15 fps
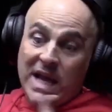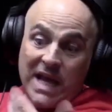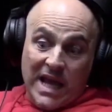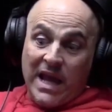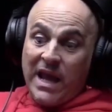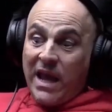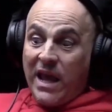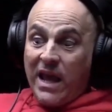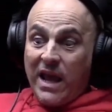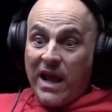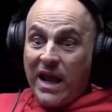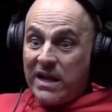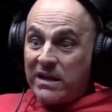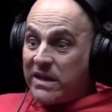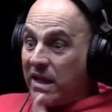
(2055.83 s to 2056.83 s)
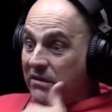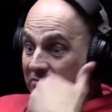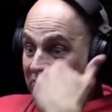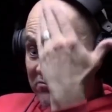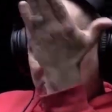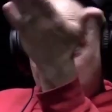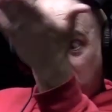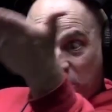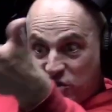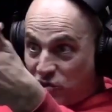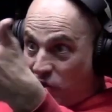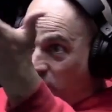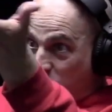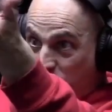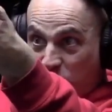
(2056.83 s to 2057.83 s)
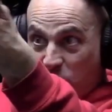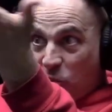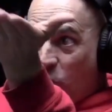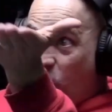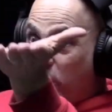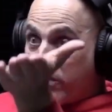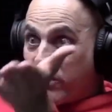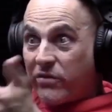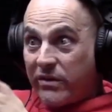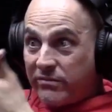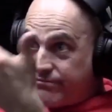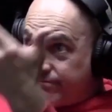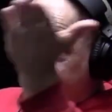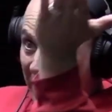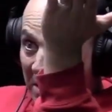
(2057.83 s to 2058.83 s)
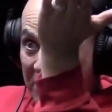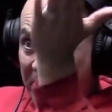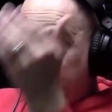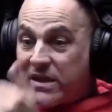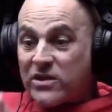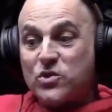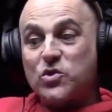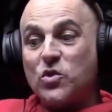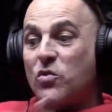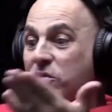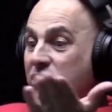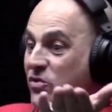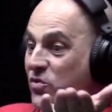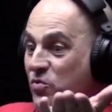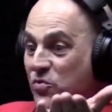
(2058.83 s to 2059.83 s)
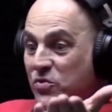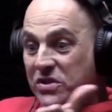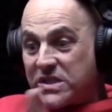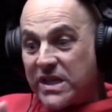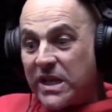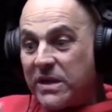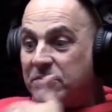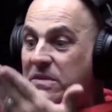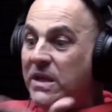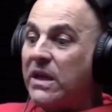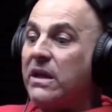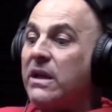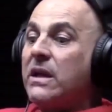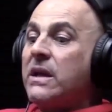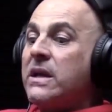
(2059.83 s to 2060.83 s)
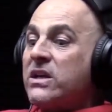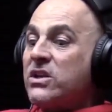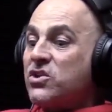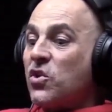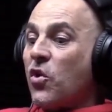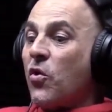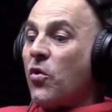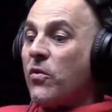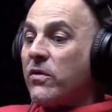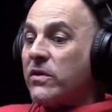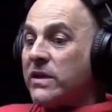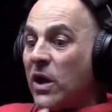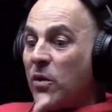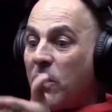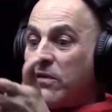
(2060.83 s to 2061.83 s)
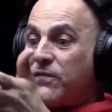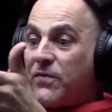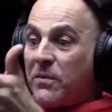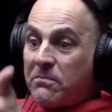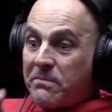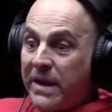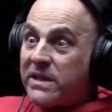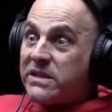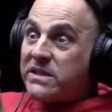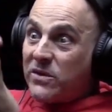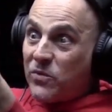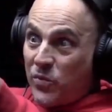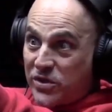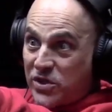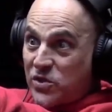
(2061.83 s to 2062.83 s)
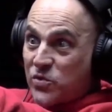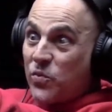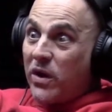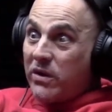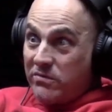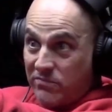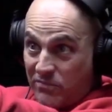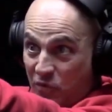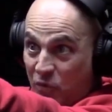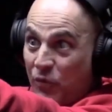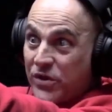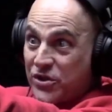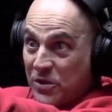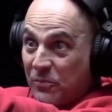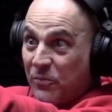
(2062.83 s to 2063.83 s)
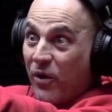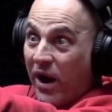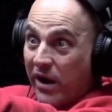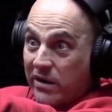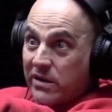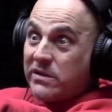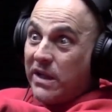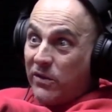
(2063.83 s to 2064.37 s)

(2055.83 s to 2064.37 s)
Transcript: And then they started doing water and baking soda to do the same thing. So they went from basing, which is what Richard Pryor did